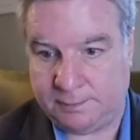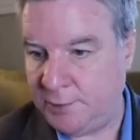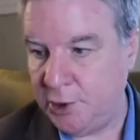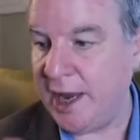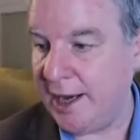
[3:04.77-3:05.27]

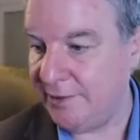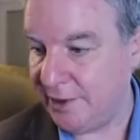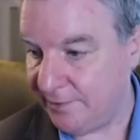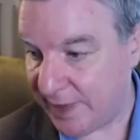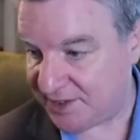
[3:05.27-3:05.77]
You can't even
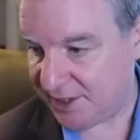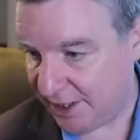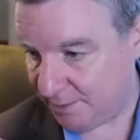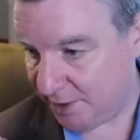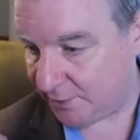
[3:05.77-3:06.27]

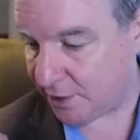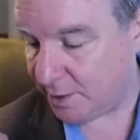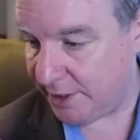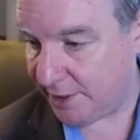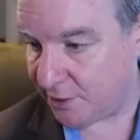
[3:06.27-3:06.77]
investigate me for
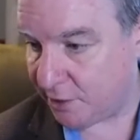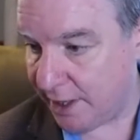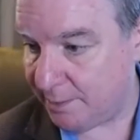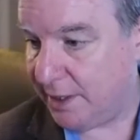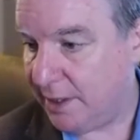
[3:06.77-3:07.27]
committing a
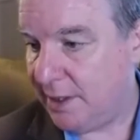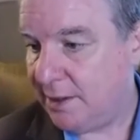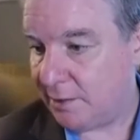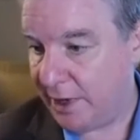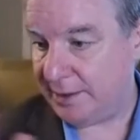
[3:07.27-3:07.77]
crime,
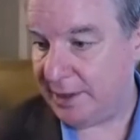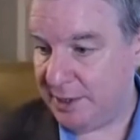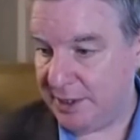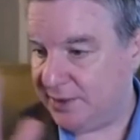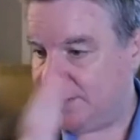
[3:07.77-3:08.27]
right?
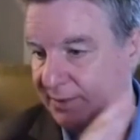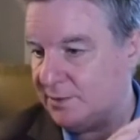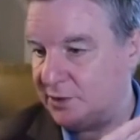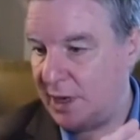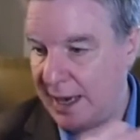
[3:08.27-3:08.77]

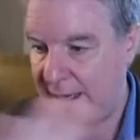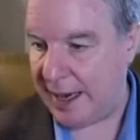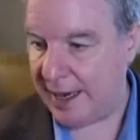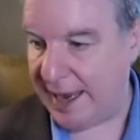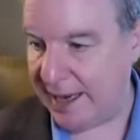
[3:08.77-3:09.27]
So
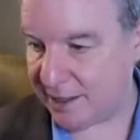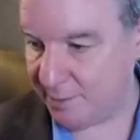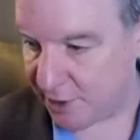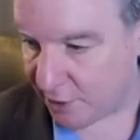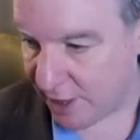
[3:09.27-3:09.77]
I can't
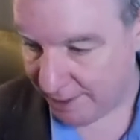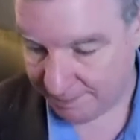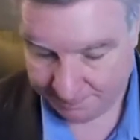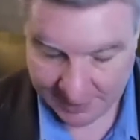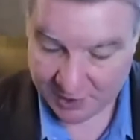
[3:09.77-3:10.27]
commit a crime.
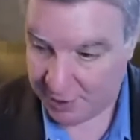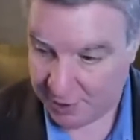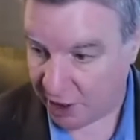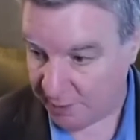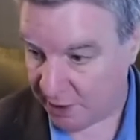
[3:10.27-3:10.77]
That's
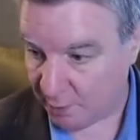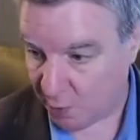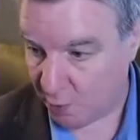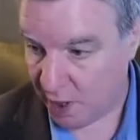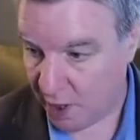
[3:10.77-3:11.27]
argument
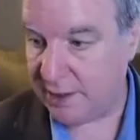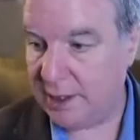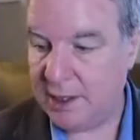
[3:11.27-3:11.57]
number one.